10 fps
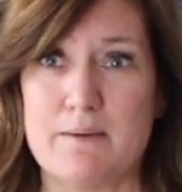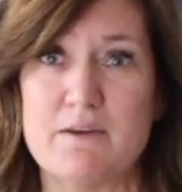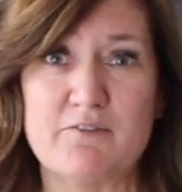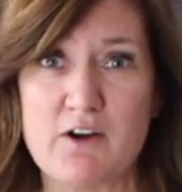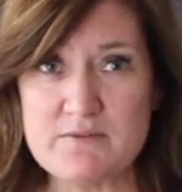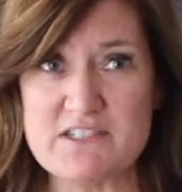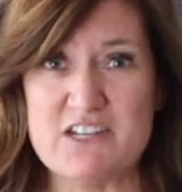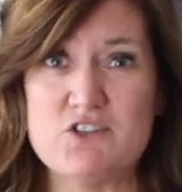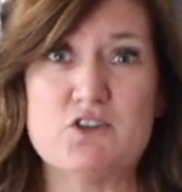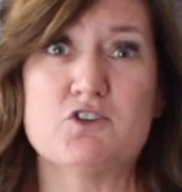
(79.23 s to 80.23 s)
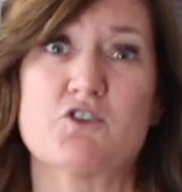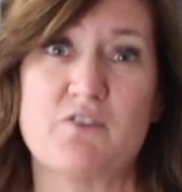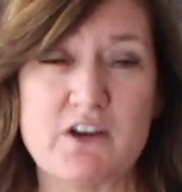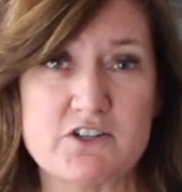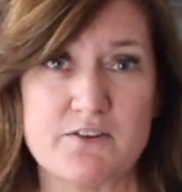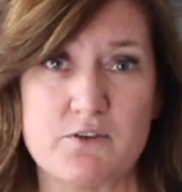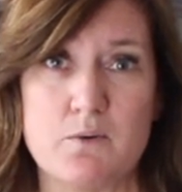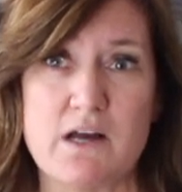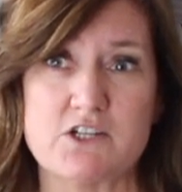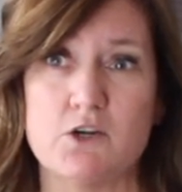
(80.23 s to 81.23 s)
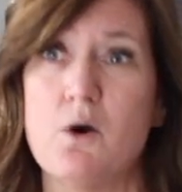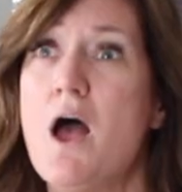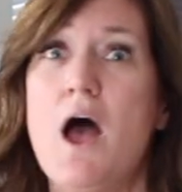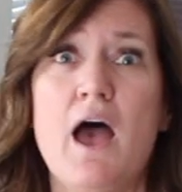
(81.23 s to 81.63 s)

I mean, for heaven's sakes, you can use your fingers if you want to.